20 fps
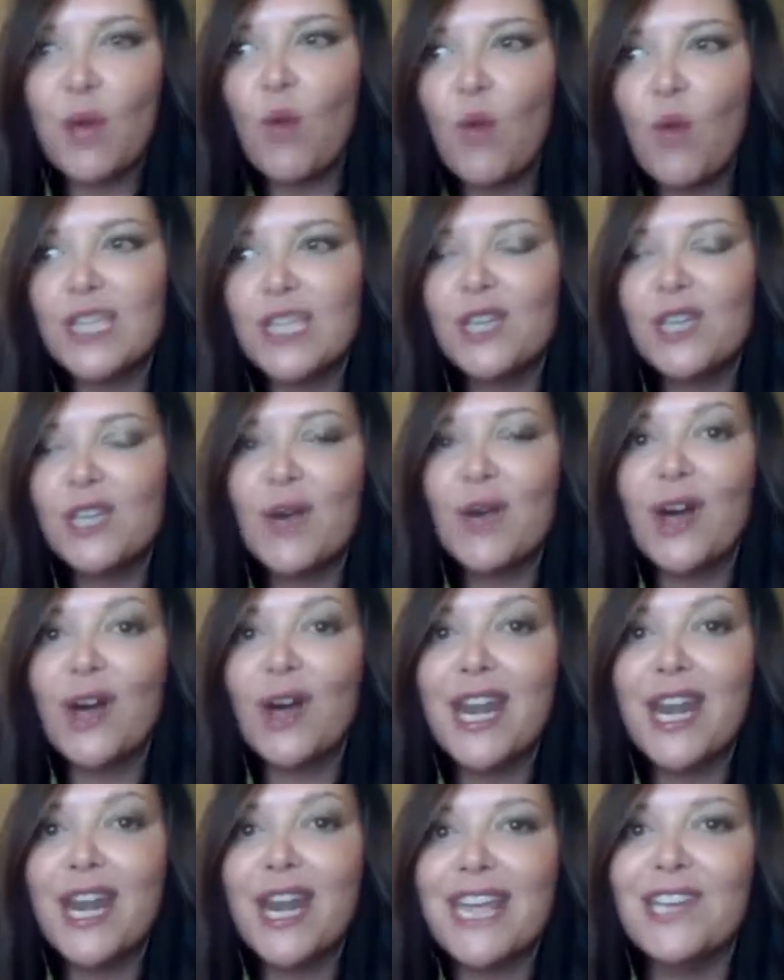what's going
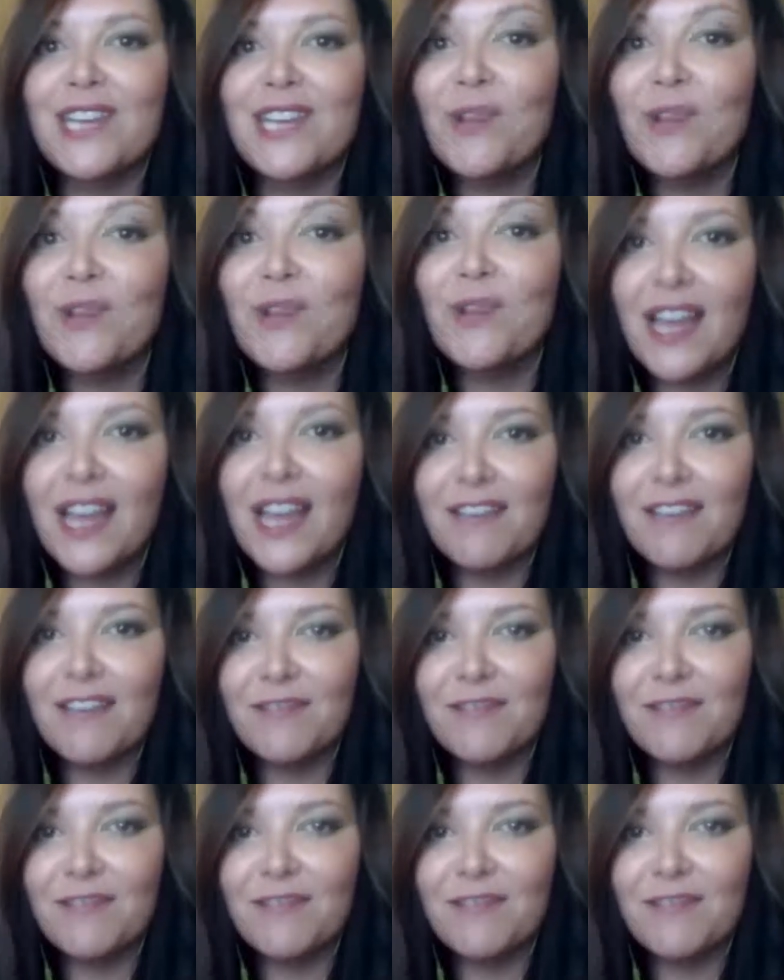on in your life,